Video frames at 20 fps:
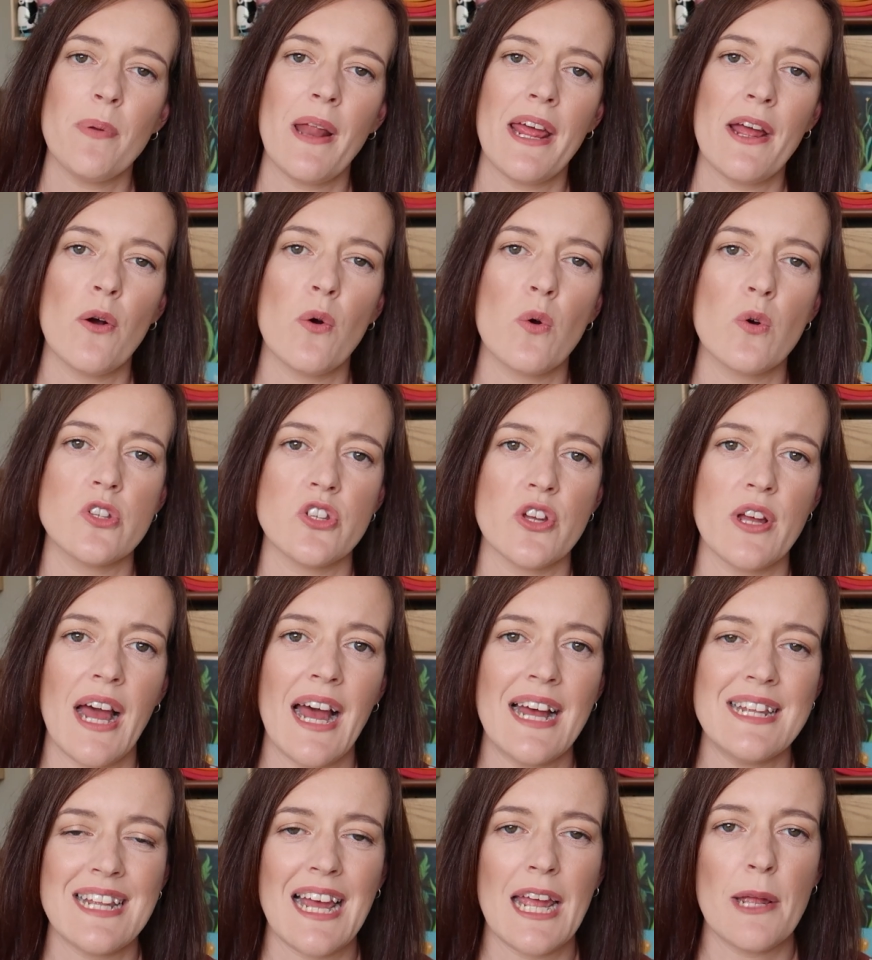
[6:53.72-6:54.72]
Player also
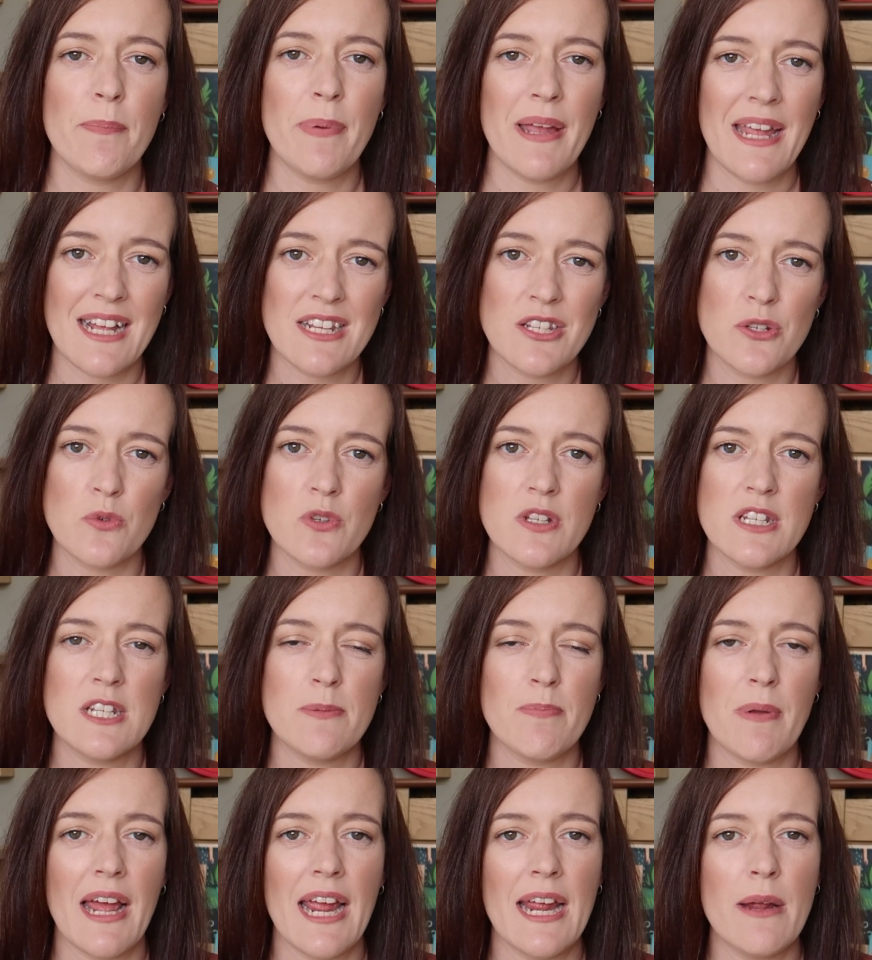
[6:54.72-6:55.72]
has a pixel
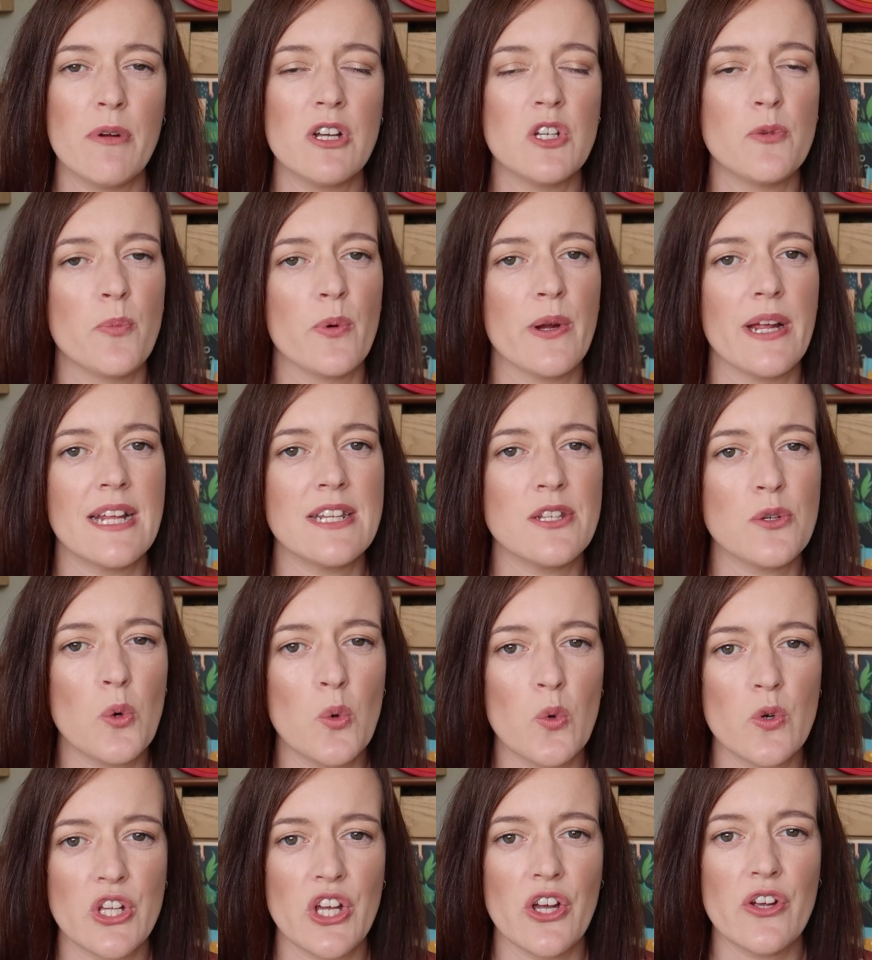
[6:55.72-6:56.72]
display which brings
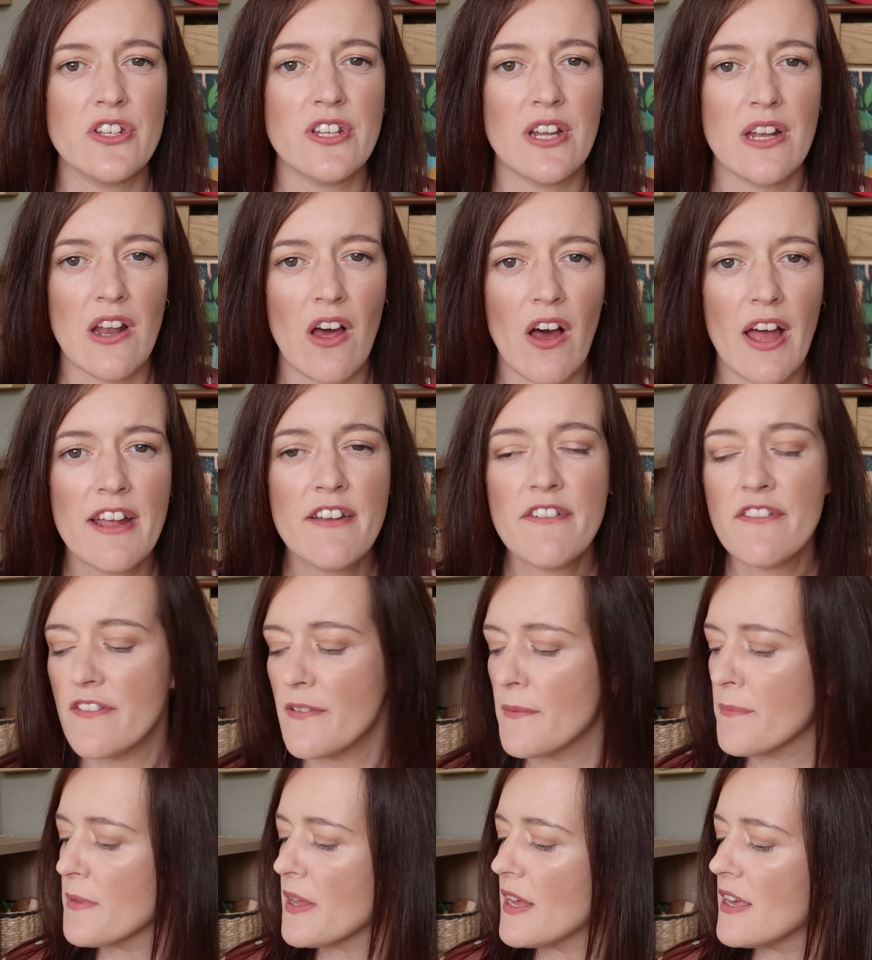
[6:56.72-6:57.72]
audio to life.
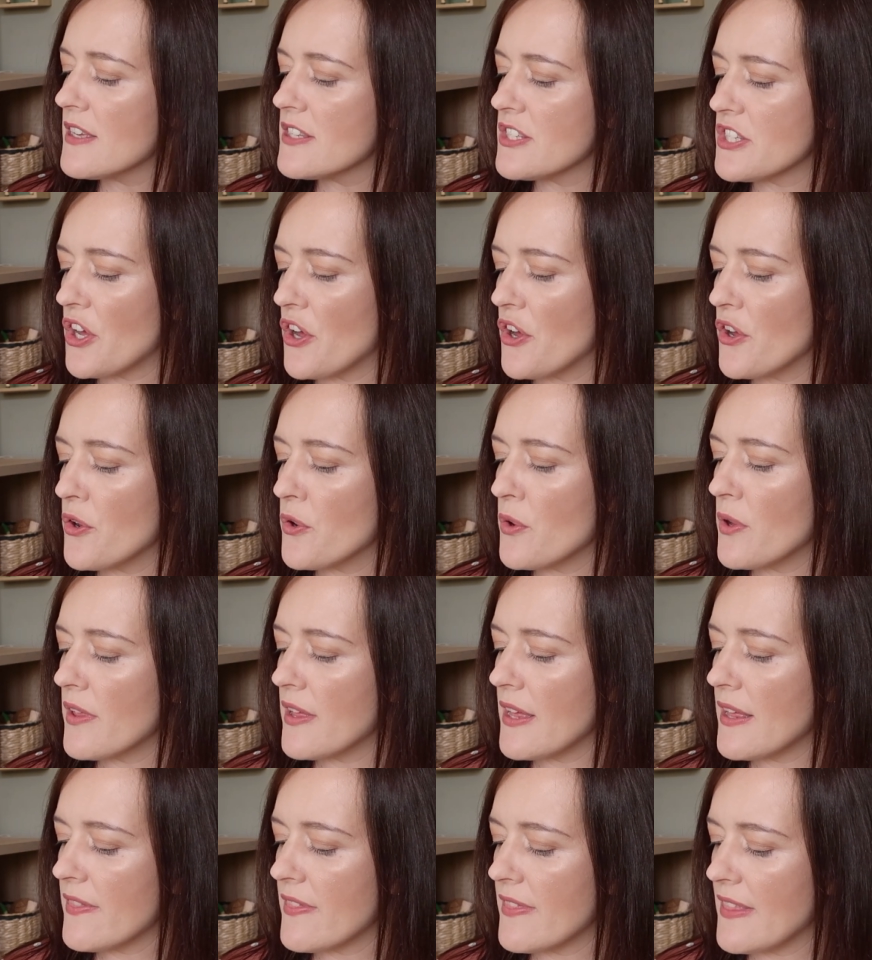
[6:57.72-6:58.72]
So
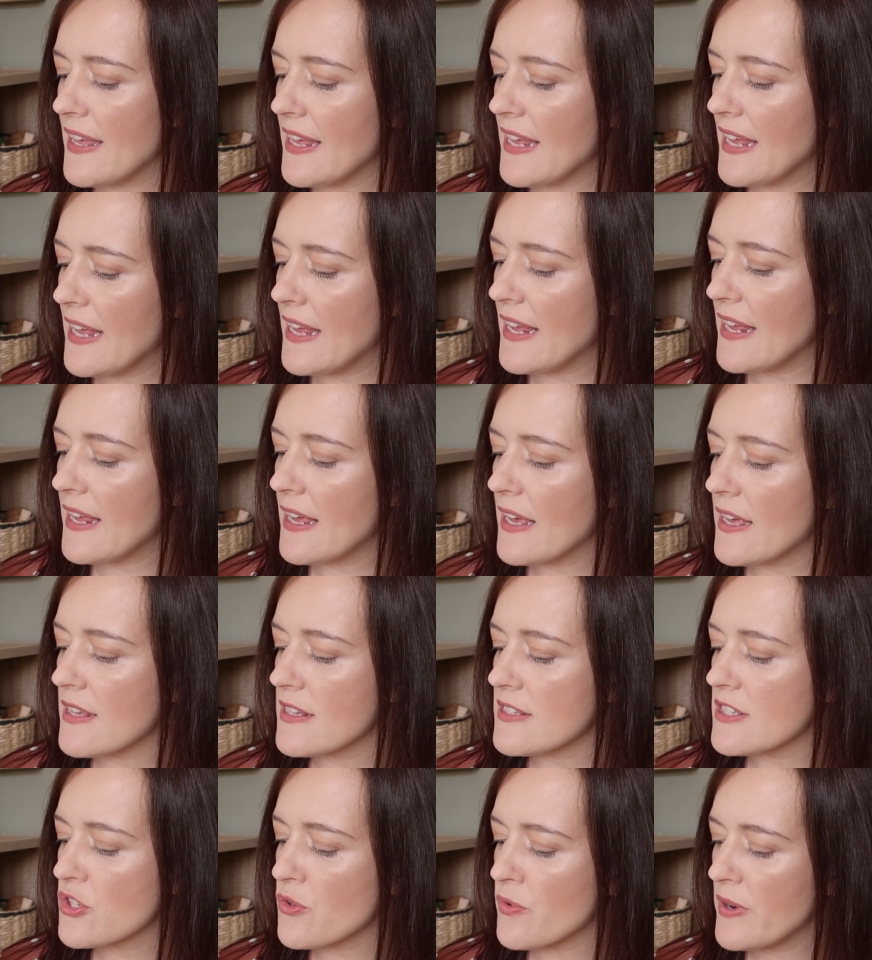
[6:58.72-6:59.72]
the
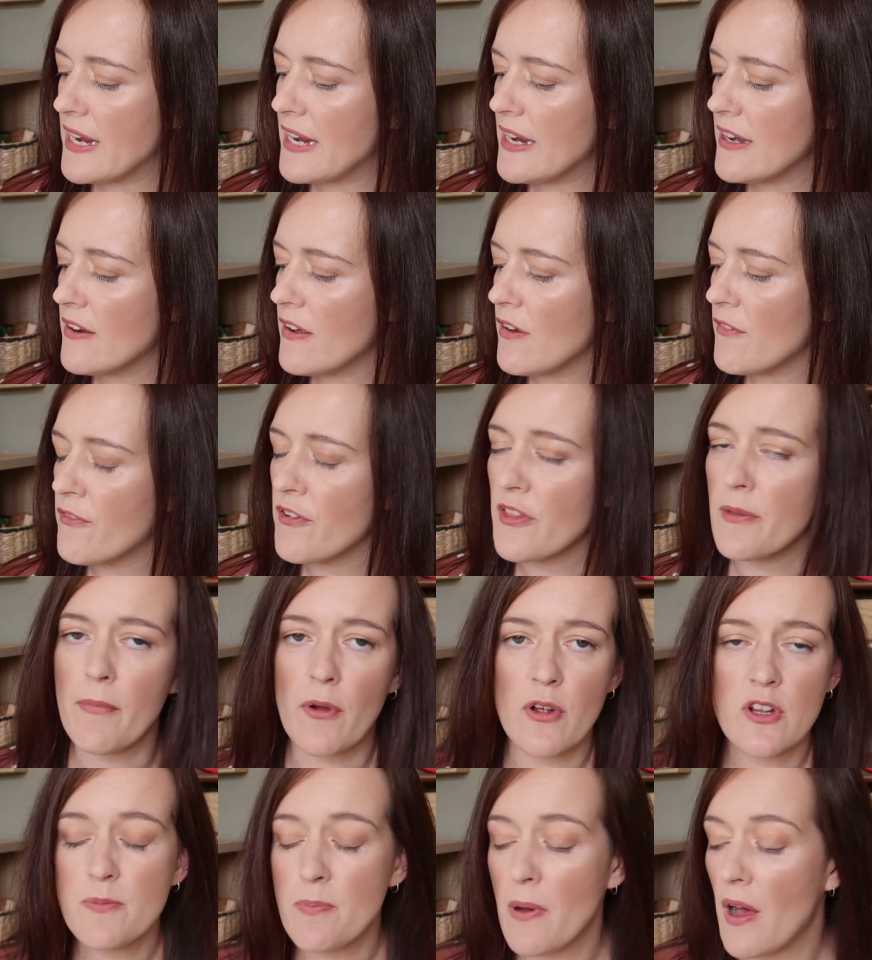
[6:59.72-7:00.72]
screen for the
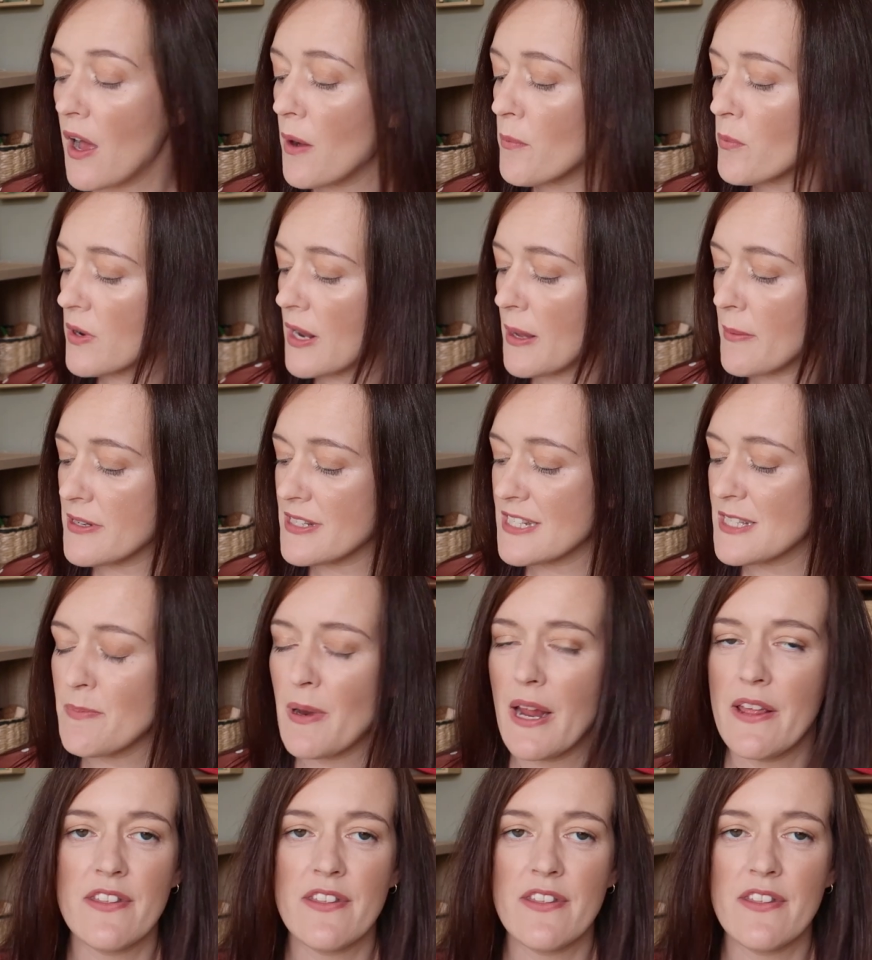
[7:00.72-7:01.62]
most part will display